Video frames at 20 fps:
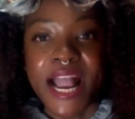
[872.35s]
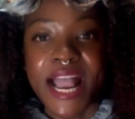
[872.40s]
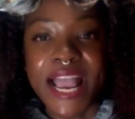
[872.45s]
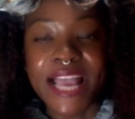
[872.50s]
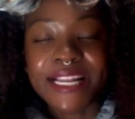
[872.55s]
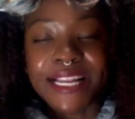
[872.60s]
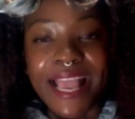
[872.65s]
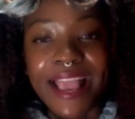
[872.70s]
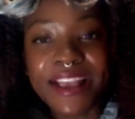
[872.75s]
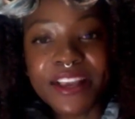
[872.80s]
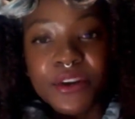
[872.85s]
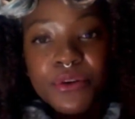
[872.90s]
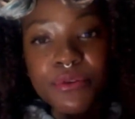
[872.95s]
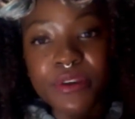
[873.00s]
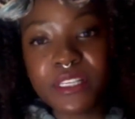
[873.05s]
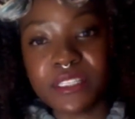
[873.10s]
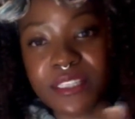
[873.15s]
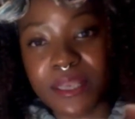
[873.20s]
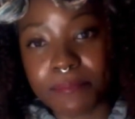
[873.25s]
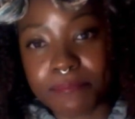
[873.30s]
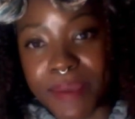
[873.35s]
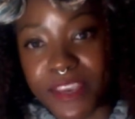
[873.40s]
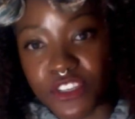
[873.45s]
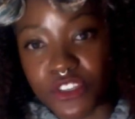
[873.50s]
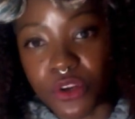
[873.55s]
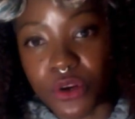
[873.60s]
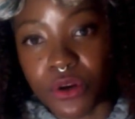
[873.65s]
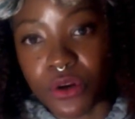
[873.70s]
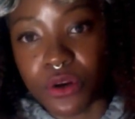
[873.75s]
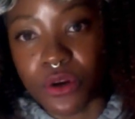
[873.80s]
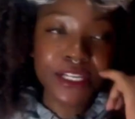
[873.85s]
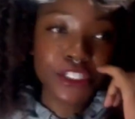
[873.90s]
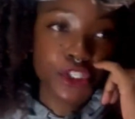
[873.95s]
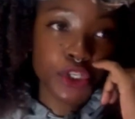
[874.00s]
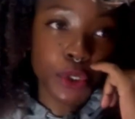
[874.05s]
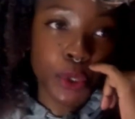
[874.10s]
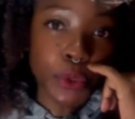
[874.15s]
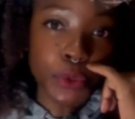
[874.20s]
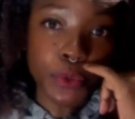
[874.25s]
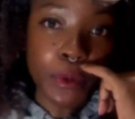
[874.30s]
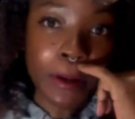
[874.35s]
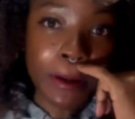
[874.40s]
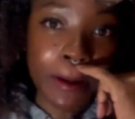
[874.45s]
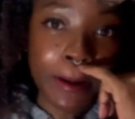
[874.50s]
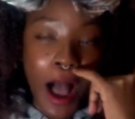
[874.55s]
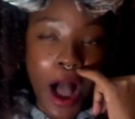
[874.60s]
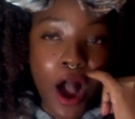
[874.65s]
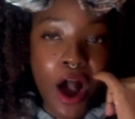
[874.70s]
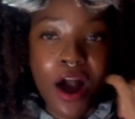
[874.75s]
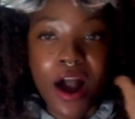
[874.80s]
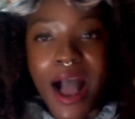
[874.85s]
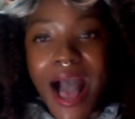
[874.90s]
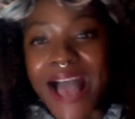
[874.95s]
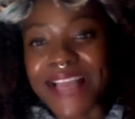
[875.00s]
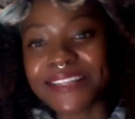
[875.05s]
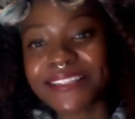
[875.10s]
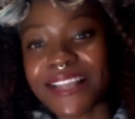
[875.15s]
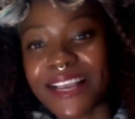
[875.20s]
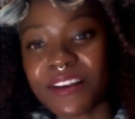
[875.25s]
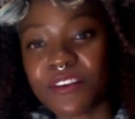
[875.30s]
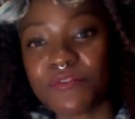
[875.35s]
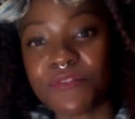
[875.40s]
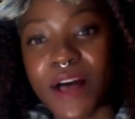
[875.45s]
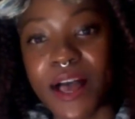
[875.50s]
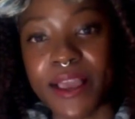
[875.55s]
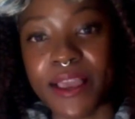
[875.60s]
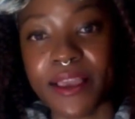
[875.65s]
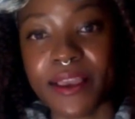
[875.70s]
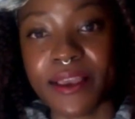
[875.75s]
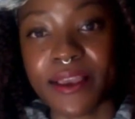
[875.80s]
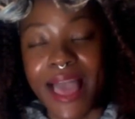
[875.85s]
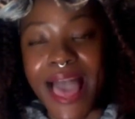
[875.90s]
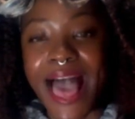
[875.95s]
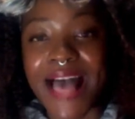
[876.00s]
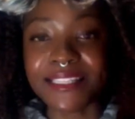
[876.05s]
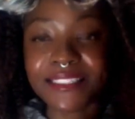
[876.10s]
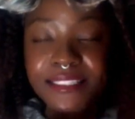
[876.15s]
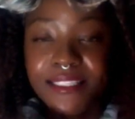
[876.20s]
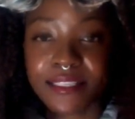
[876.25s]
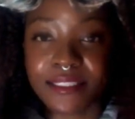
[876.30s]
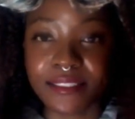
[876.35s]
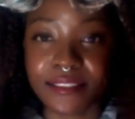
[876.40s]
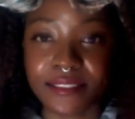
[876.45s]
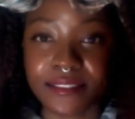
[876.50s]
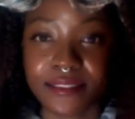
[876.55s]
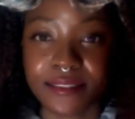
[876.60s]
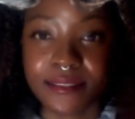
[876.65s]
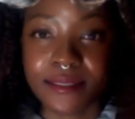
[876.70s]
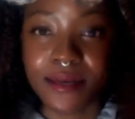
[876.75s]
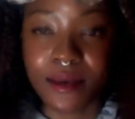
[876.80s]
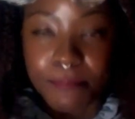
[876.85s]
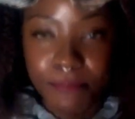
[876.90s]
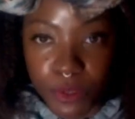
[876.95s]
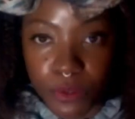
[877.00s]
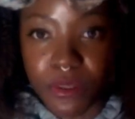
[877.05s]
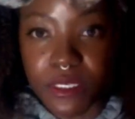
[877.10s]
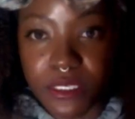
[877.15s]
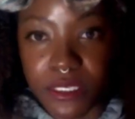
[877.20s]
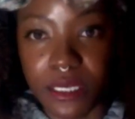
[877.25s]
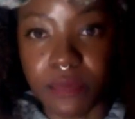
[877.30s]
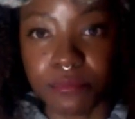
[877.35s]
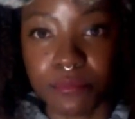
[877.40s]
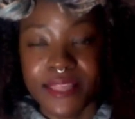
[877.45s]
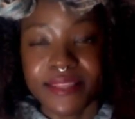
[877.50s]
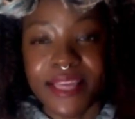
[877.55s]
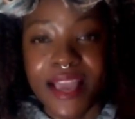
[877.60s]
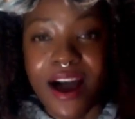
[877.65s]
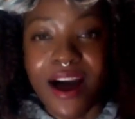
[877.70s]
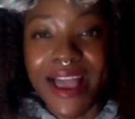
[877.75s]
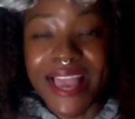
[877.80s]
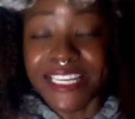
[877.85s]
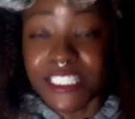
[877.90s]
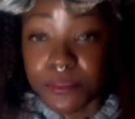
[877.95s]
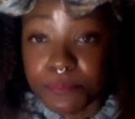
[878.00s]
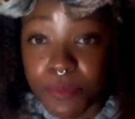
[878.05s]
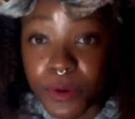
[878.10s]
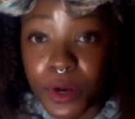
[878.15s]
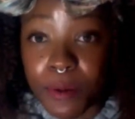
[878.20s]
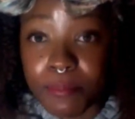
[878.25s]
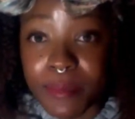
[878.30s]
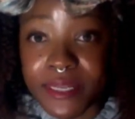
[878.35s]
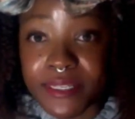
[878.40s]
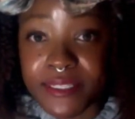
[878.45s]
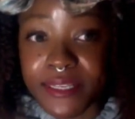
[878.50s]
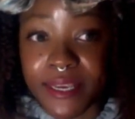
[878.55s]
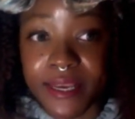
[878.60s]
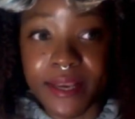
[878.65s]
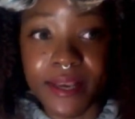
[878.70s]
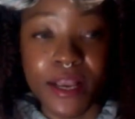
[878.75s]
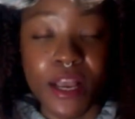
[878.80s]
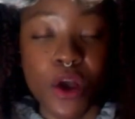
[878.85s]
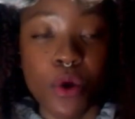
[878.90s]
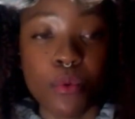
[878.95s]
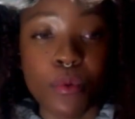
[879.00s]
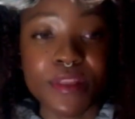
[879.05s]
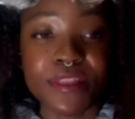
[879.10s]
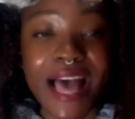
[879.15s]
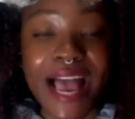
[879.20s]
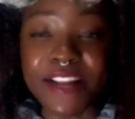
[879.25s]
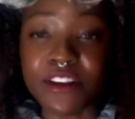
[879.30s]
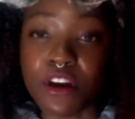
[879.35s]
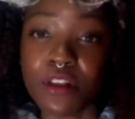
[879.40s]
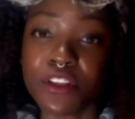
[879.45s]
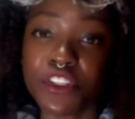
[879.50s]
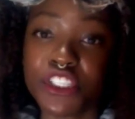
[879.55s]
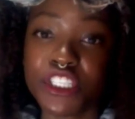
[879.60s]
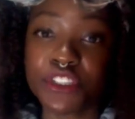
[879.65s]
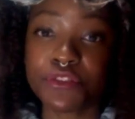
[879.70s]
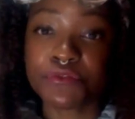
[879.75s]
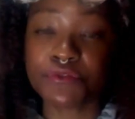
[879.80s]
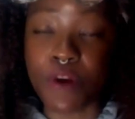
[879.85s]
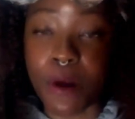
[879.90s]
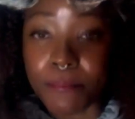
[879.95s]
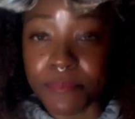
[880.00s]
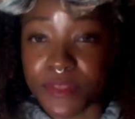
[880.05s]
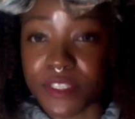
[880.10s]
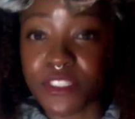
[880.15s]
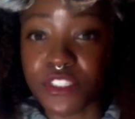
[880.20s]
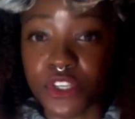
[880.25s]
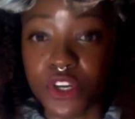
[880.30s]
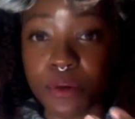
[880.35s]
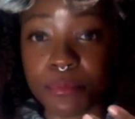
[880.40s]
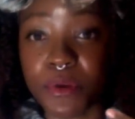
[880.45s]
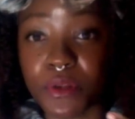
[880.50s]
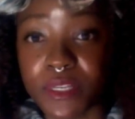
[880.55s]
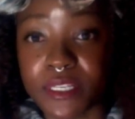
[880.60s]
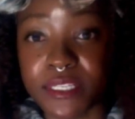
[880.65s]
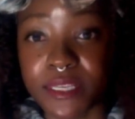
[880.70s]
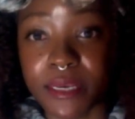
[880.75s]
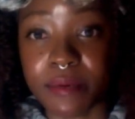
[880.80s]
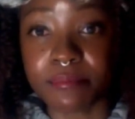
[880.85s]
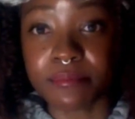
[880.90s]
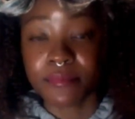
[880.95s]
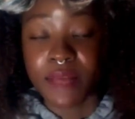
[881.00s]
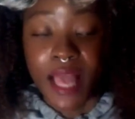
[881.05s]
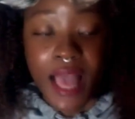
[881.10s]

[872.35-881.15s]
In increasing measure, children are identifying as this community. They are experimenting with ideologies from this community.